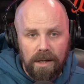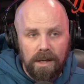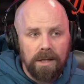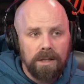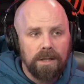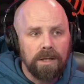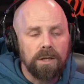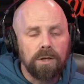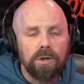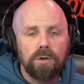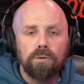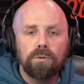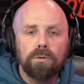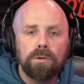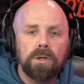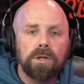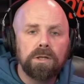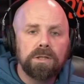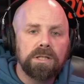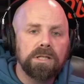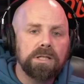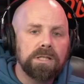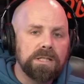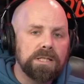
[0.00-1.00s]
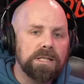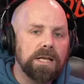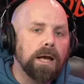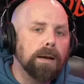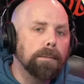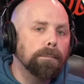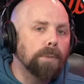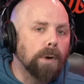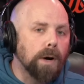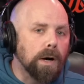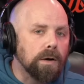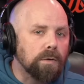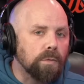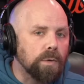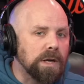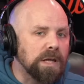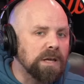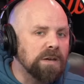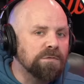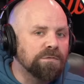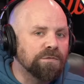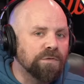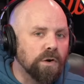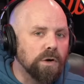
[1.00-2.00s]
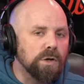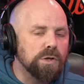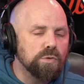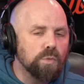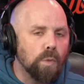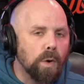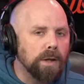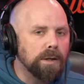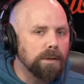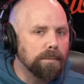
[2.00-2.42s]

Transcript: That you looked at CM Punk when he first won